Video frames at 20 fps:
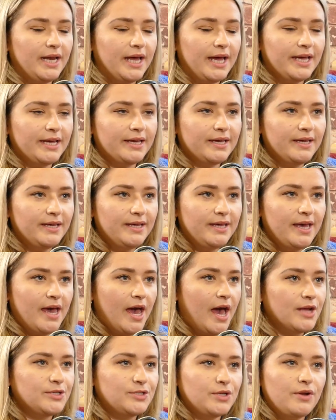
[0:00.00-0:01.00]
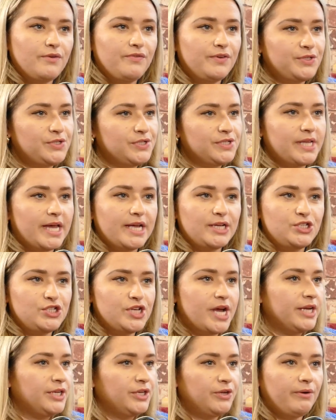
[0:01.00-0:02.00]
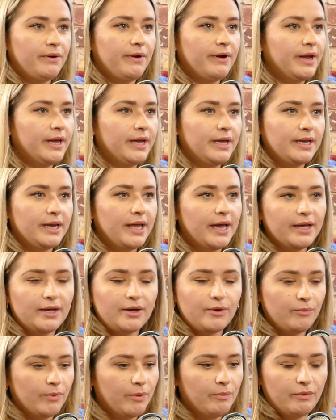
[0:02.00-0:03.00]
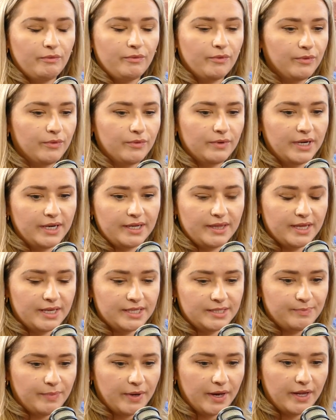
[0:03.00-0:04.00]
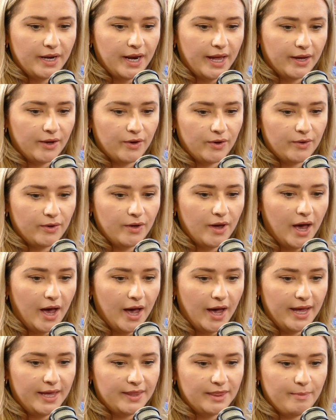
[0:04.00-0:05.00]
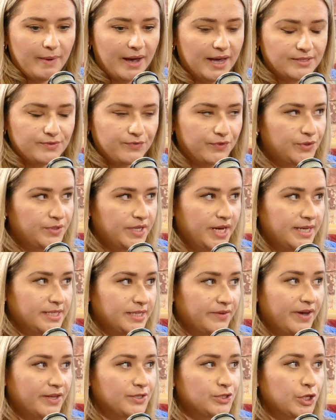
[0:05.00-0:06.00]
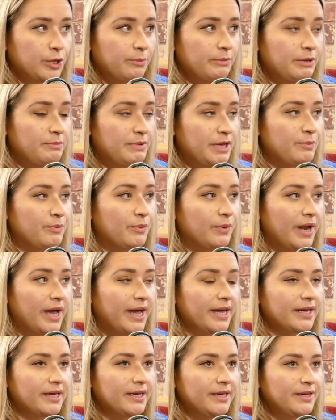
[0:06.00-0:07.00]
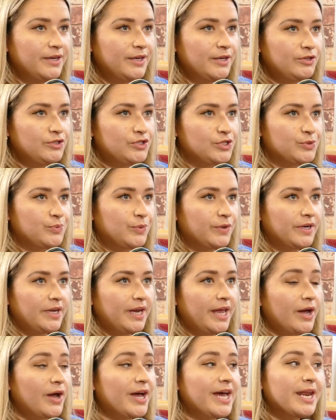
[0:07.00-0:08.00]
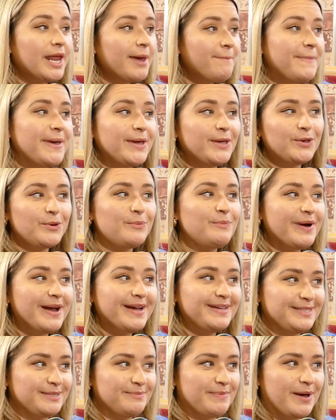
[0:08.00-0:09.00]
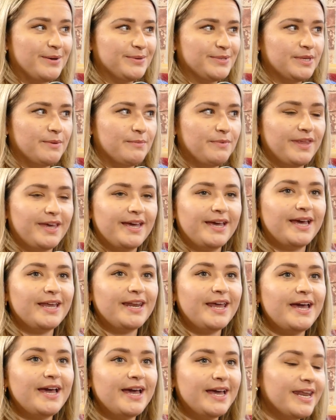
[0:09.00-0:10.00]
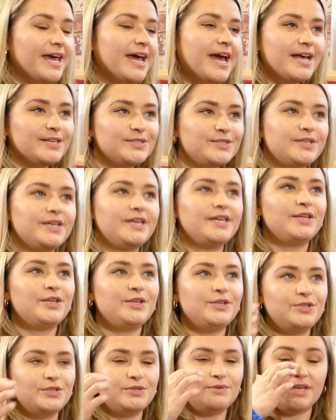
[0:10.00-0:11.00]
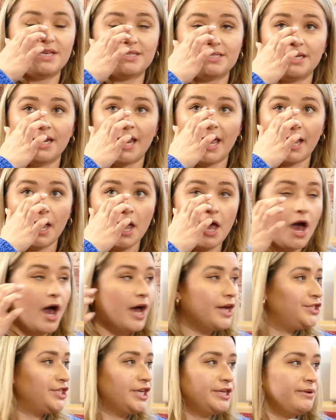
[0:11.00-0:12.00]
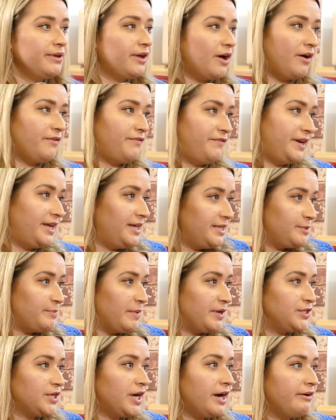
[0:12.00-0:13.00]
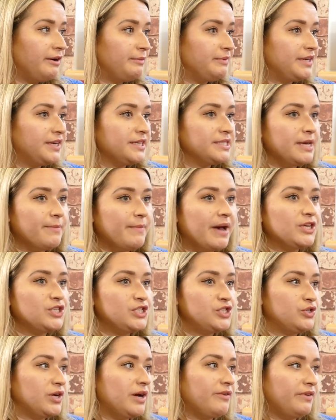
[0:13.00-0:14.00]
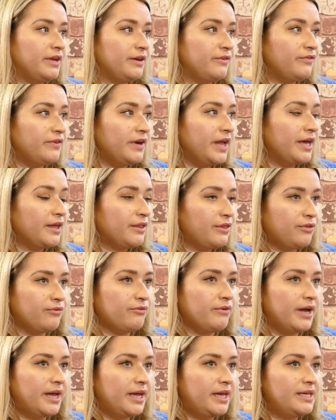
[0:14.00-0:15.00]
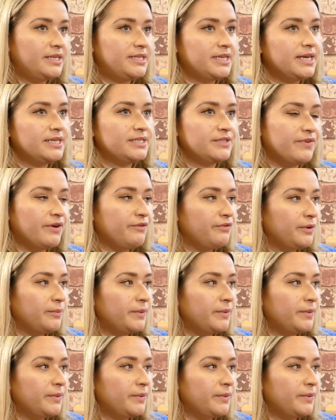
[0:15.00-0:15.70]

I don't know if it's just like January, like when we're recording this, but like in the past few days, I've had so many people like just want to like, can I pick your brains about something? Can I ask, can you do this? And like, I genuinely can't fit it into my diary because I'm actually traveling for like 3 days of every